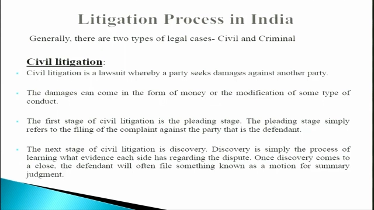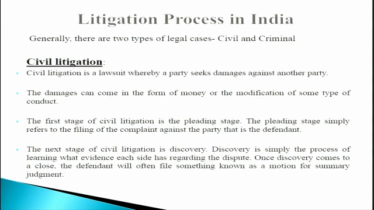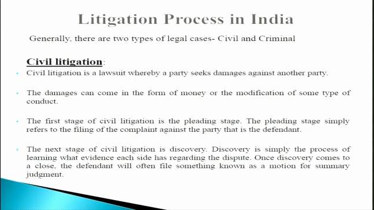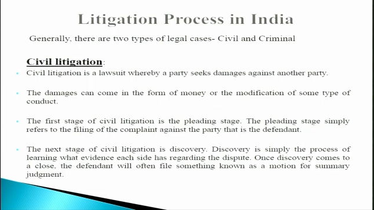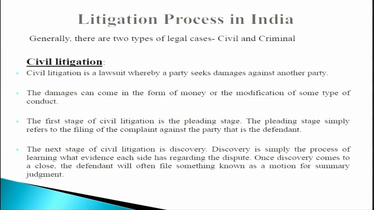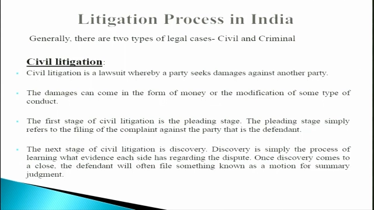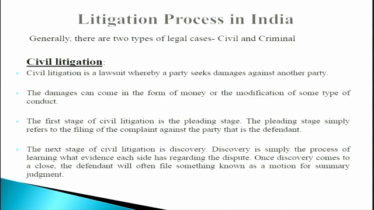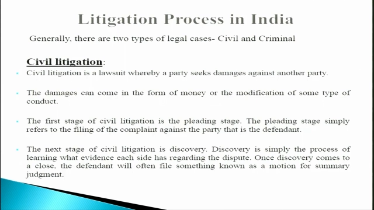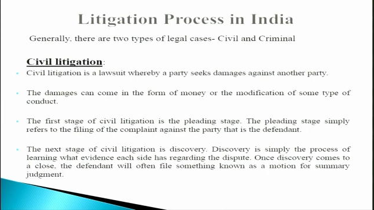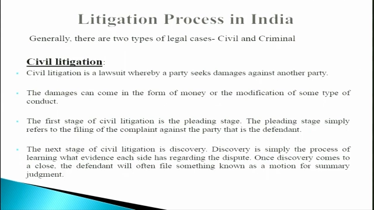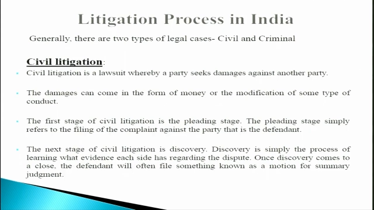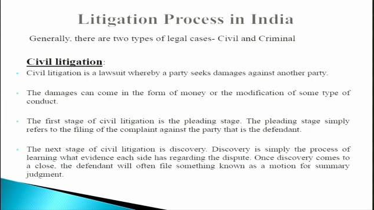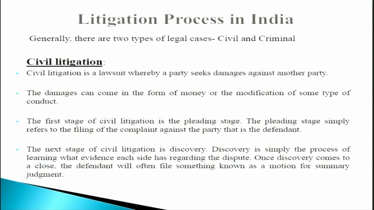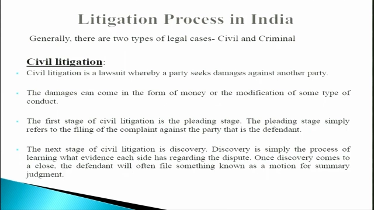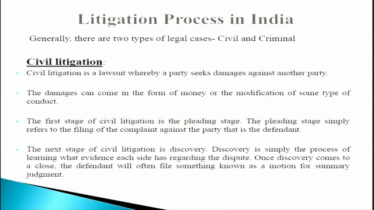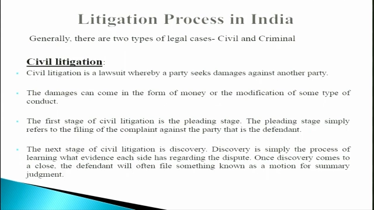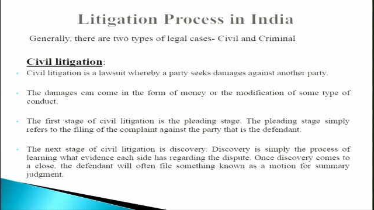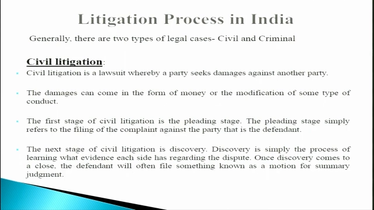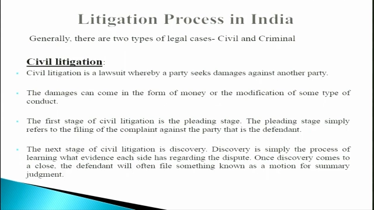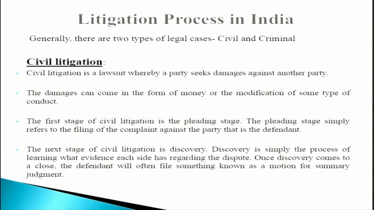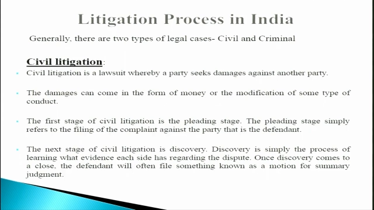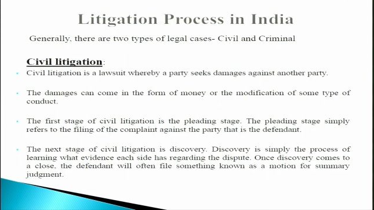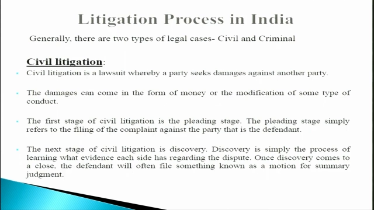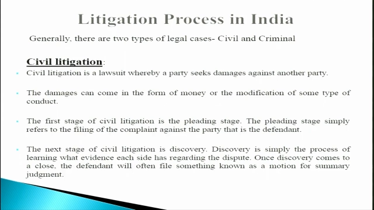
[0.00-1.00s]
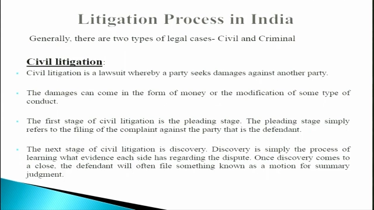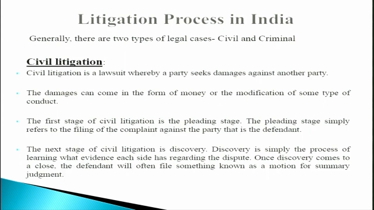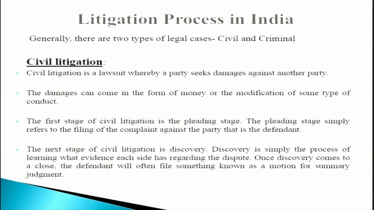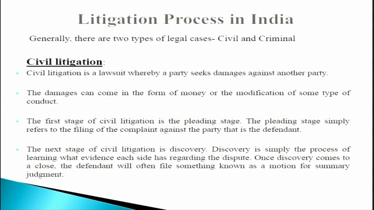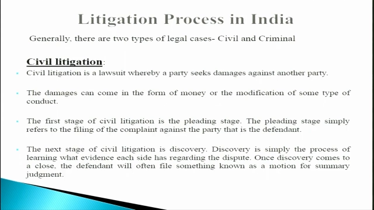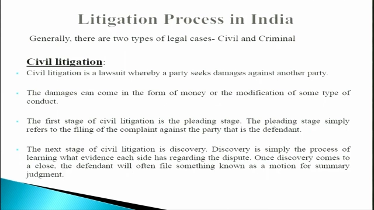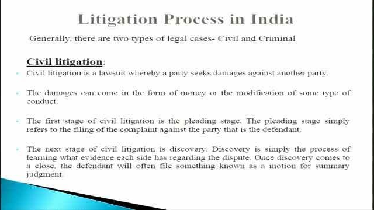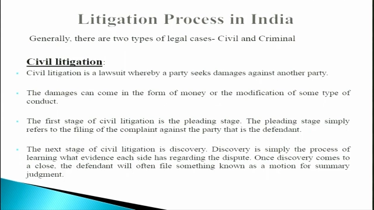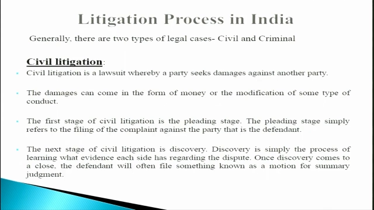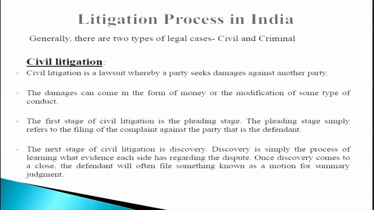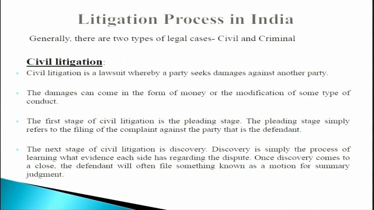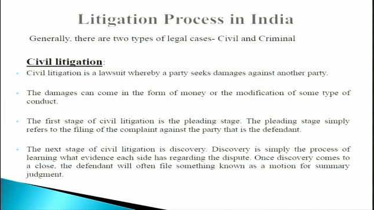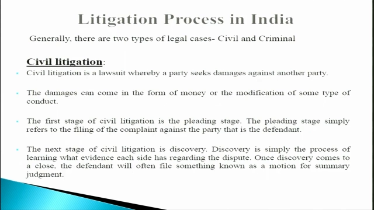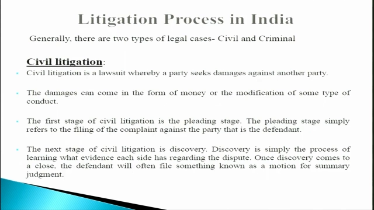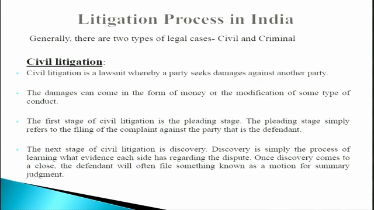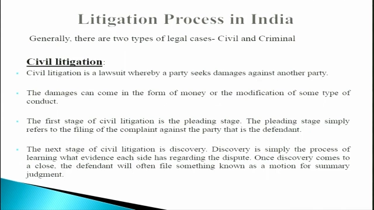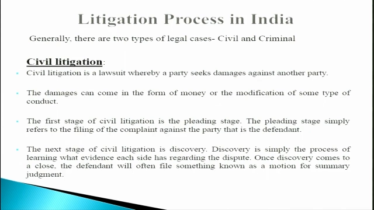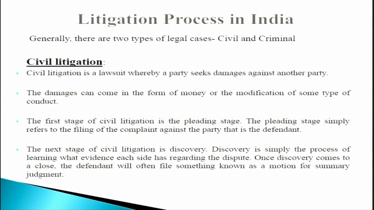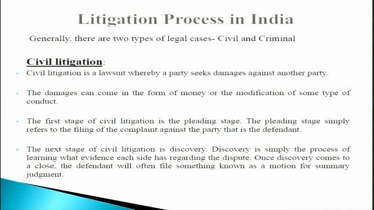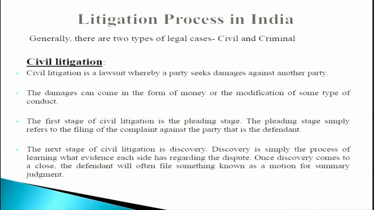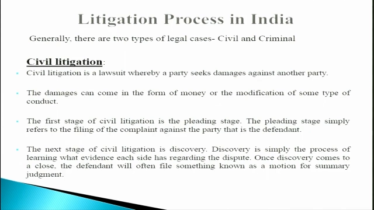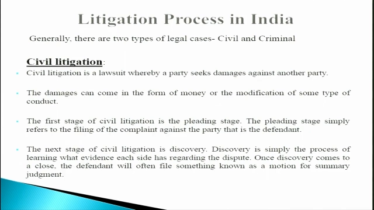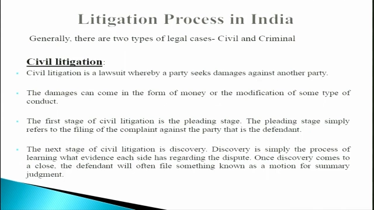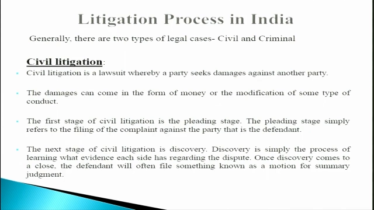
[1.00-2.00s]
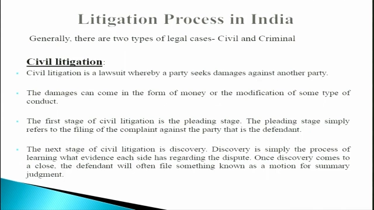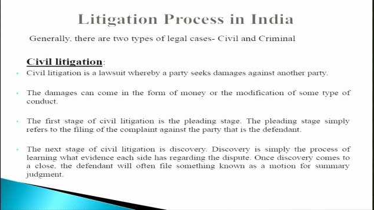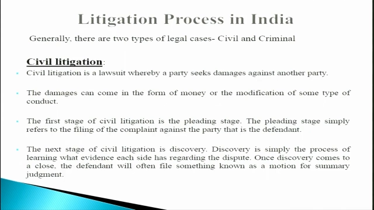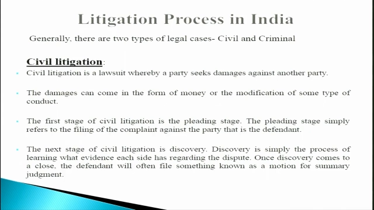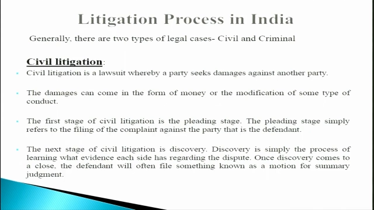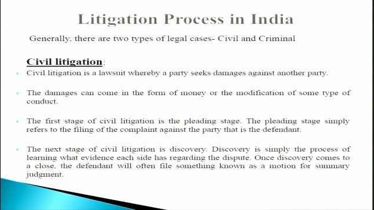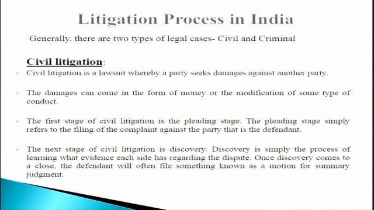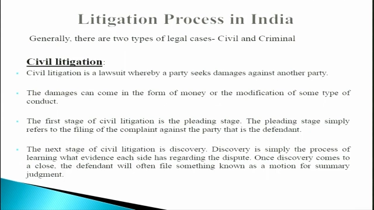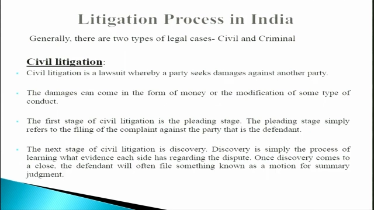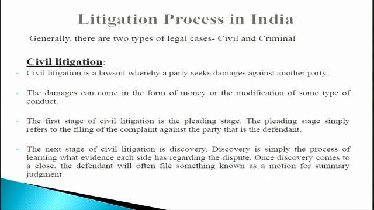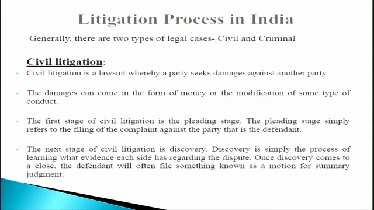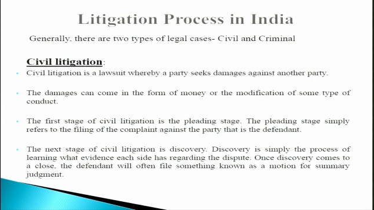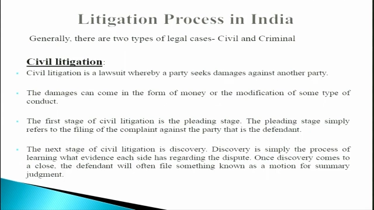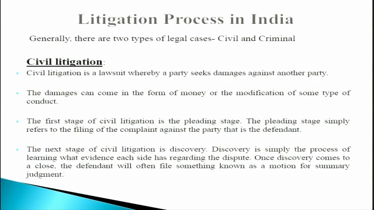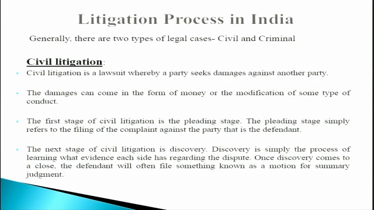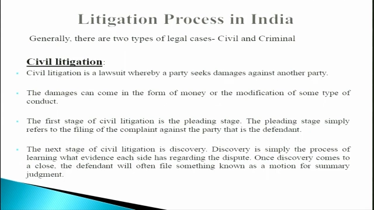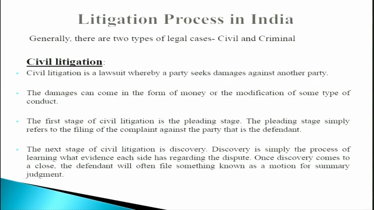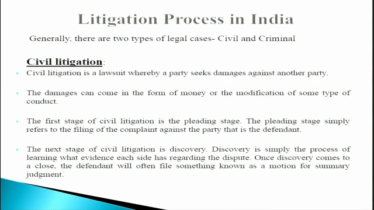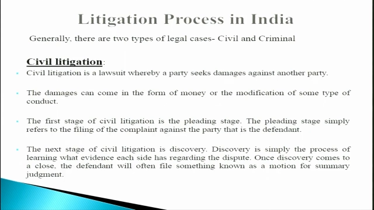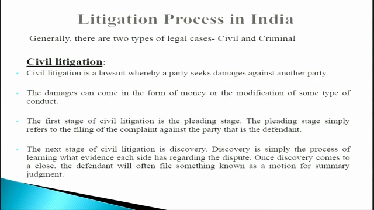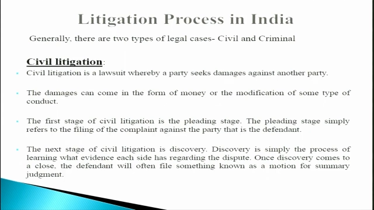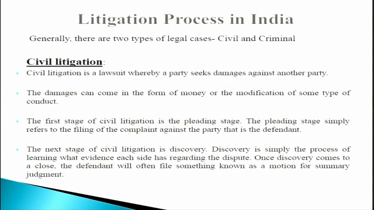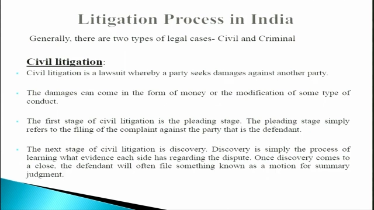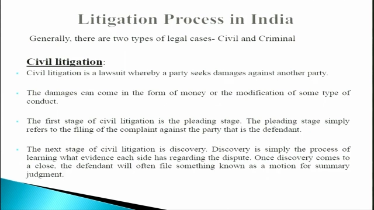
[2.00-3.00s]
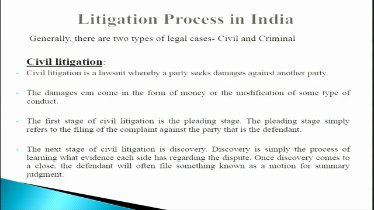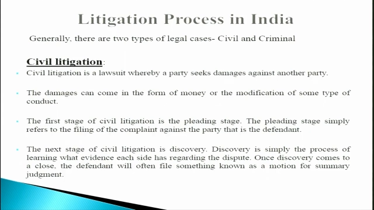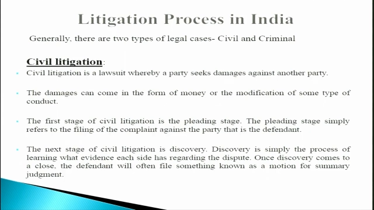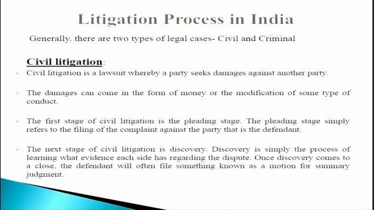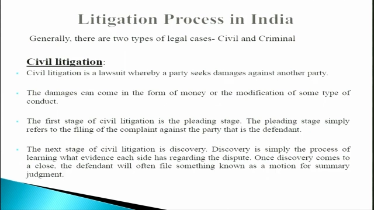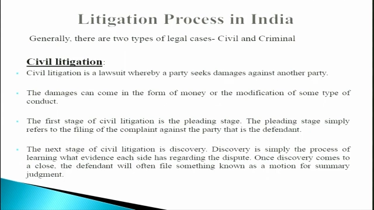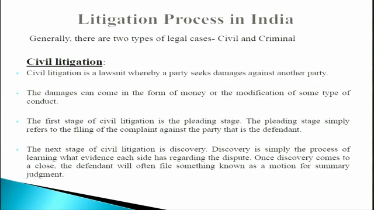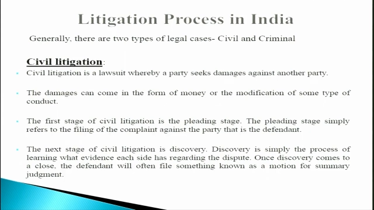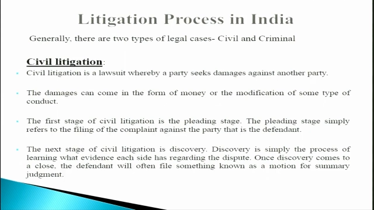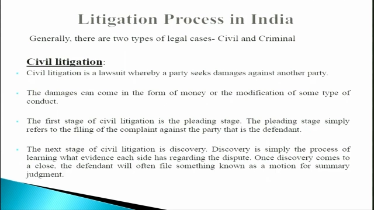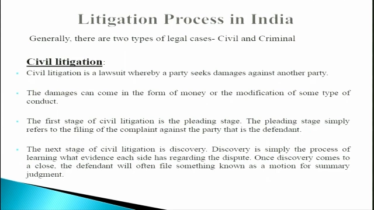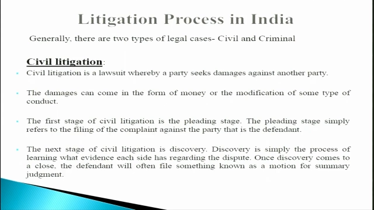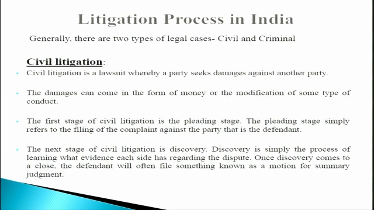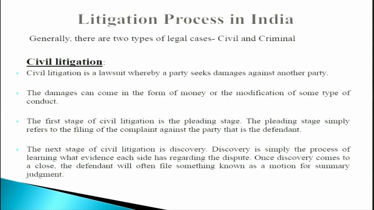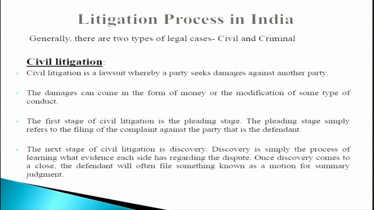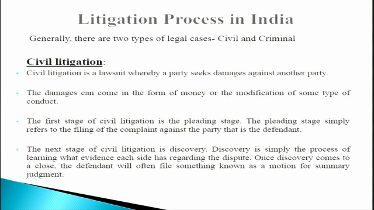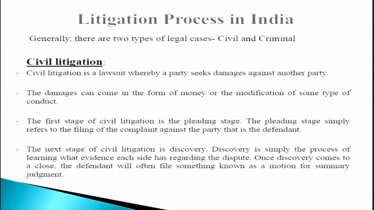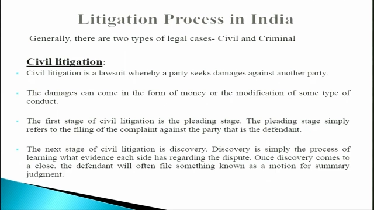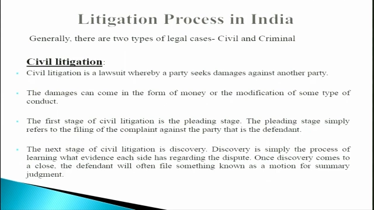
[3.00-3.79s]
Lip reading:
(no speaker visible)